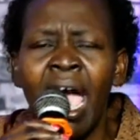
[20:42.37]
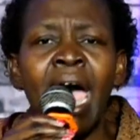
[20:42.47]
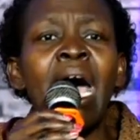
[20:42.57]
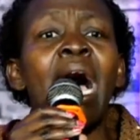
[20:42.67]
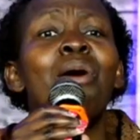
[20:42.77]

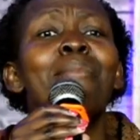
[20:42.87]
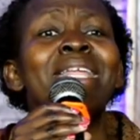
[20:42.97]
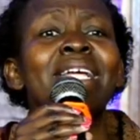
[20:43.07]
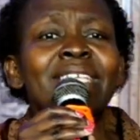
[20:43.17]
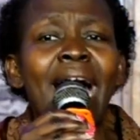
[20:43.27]
And how
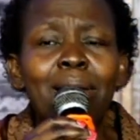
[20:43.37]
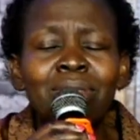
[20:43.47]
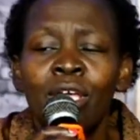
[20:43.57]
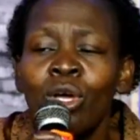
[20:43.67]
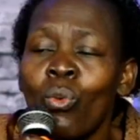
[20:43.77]
many
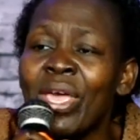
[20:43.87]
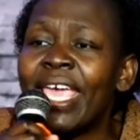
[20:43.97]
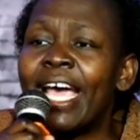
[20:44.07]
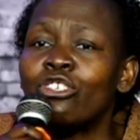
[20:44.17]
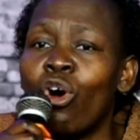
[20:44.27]
times we
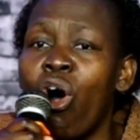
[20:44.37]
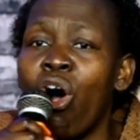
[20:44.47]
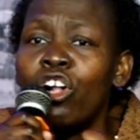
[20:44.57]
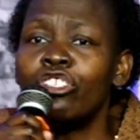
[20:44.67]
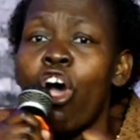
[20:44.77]
get
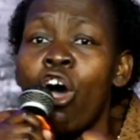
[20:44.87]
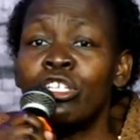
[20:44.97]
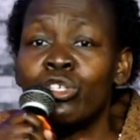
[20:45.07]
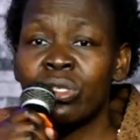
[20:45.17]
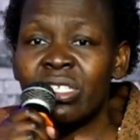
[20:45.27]
hold
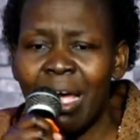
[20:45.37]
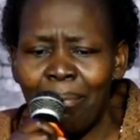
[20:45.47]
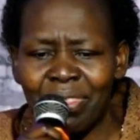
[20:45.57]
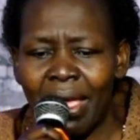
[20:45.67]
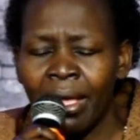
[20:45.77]
on to
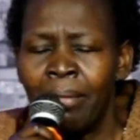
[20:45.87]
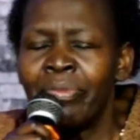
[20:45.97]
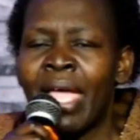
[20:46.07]
something